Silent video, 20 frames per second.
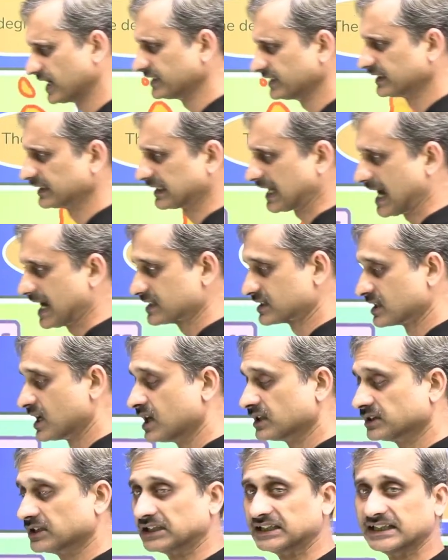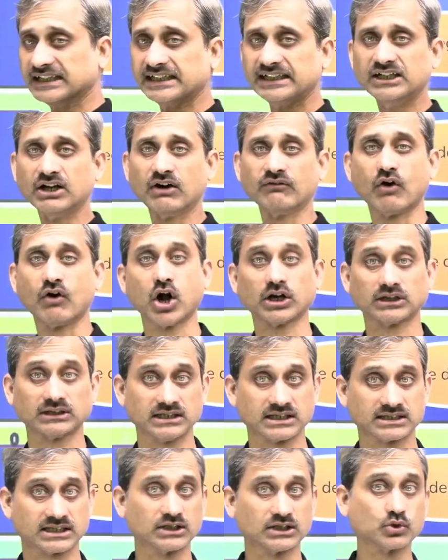it as the degree of
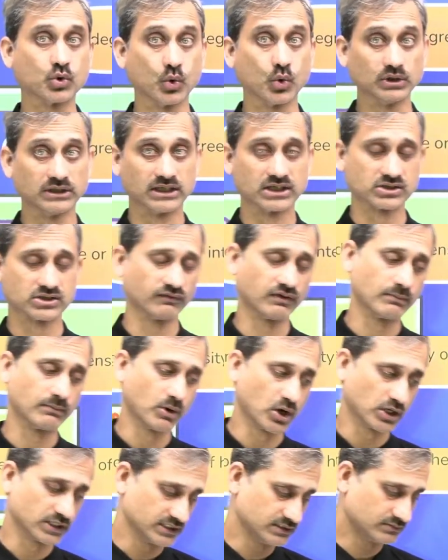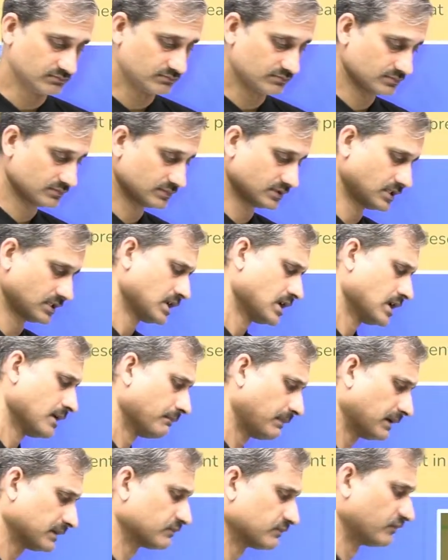hotness and coldness of a body.
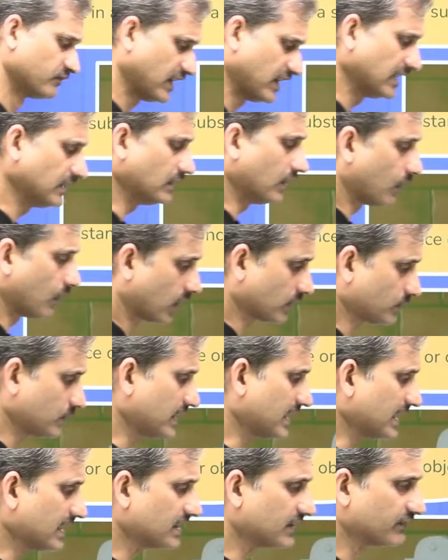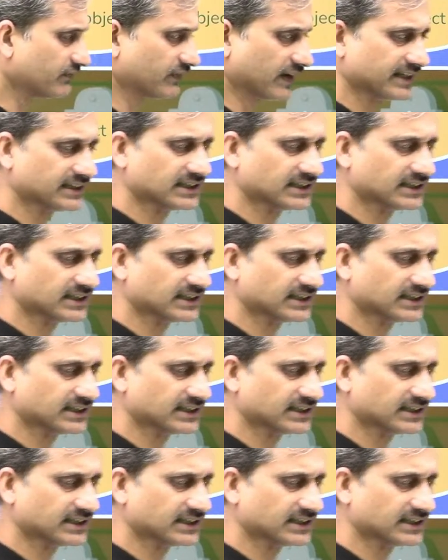But well, what we can define the